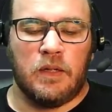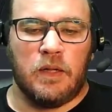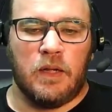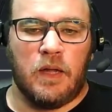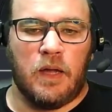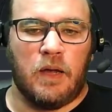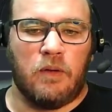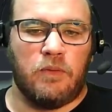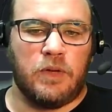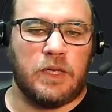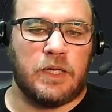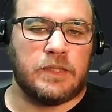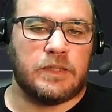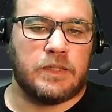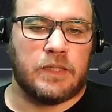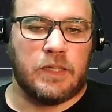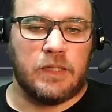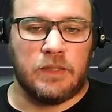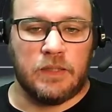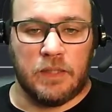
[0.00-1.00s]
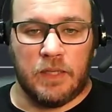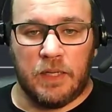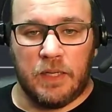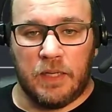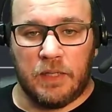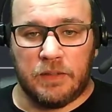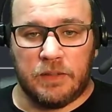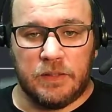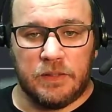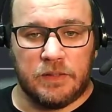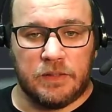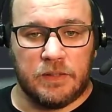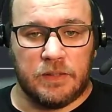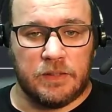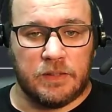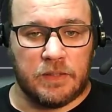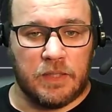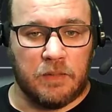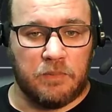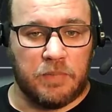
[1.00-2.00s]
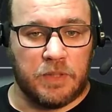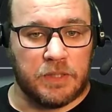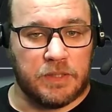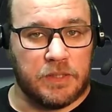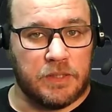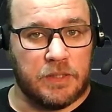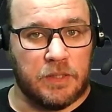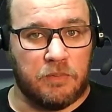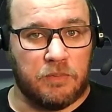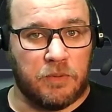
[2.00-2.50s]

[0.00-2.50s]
And we can say that this is a persistent